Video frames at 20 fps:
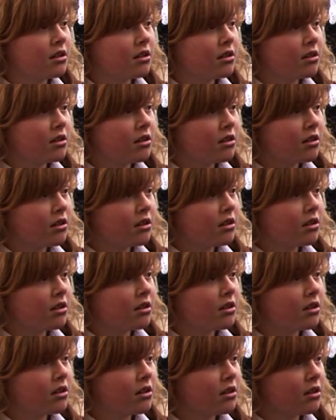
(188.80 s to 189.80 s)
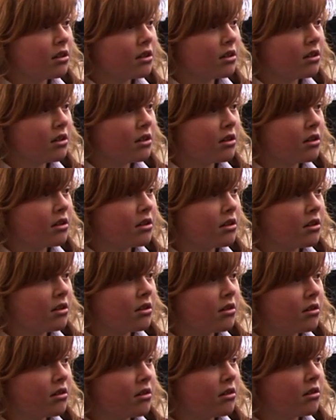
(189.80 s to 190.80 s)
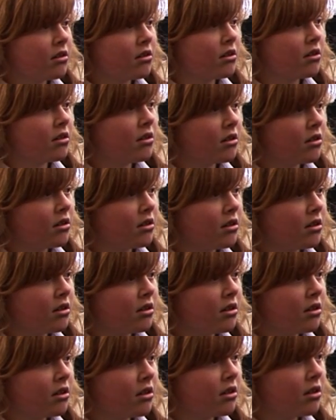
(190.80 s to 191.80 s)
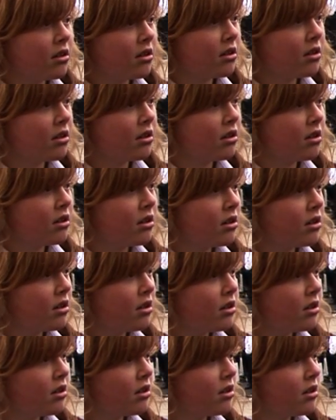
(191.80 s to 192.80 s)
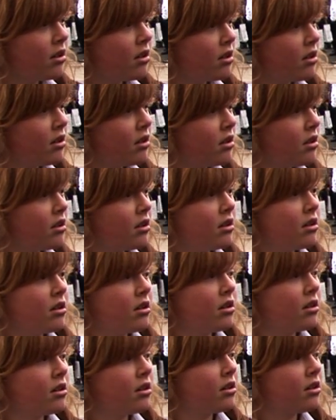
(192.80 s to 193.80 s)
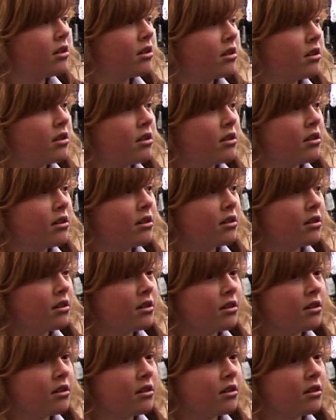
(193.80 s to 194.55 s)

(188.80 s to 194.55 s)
The person shown says nothing.